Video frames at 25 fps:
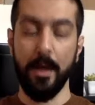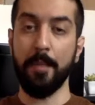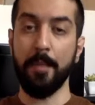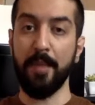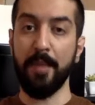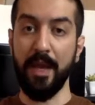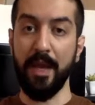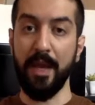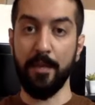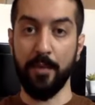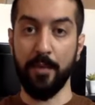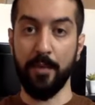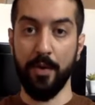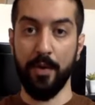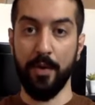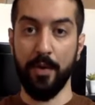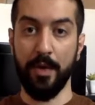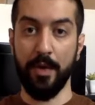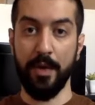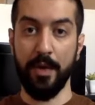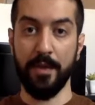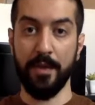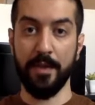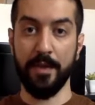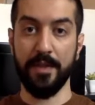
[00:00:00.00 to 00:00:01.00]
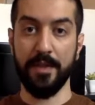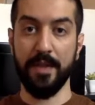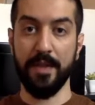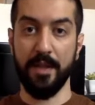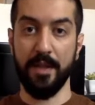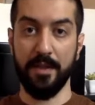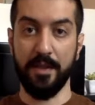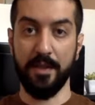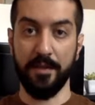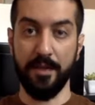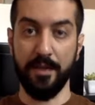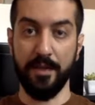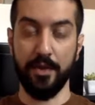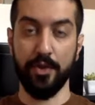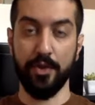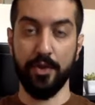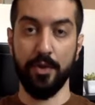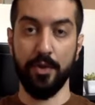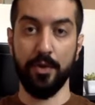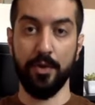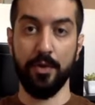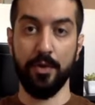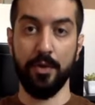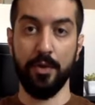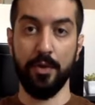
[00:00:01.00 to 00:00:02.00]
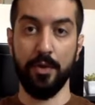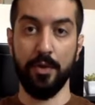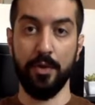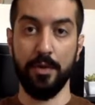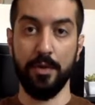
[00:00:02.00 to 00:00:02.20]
paper in the scientific journal